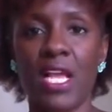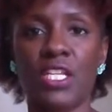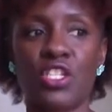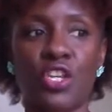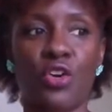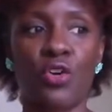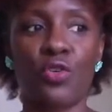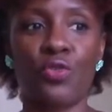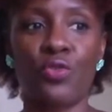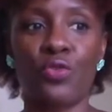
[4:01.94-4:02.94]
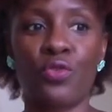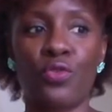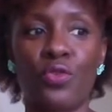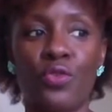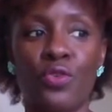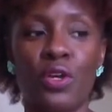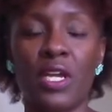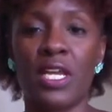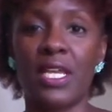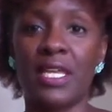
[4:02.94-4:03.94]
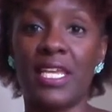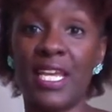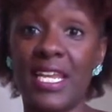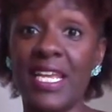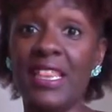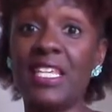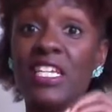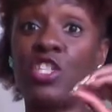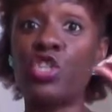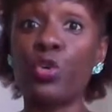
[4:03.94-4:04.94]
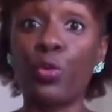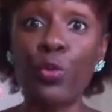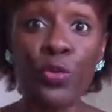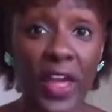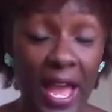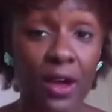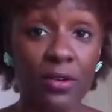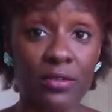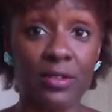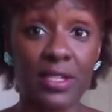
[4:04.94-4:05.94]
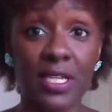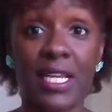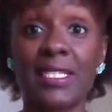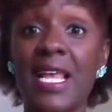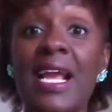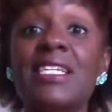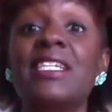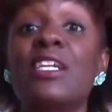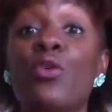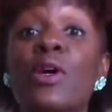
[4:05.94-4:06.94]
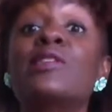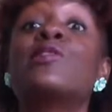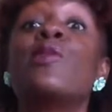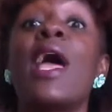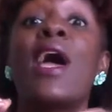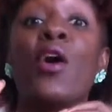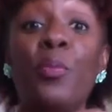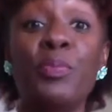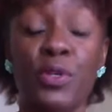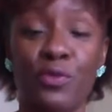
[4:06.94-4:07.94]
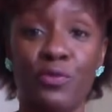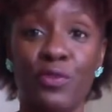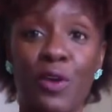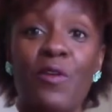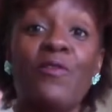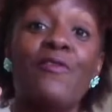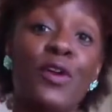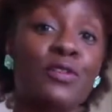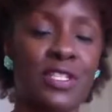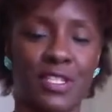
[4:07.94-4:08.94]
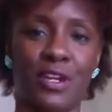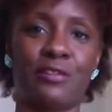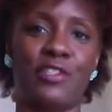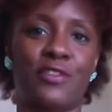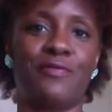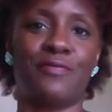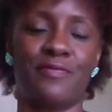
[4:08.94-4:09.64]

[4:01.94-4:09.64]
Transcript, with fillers: So getting the truth out is actually going to help you versus hurt you.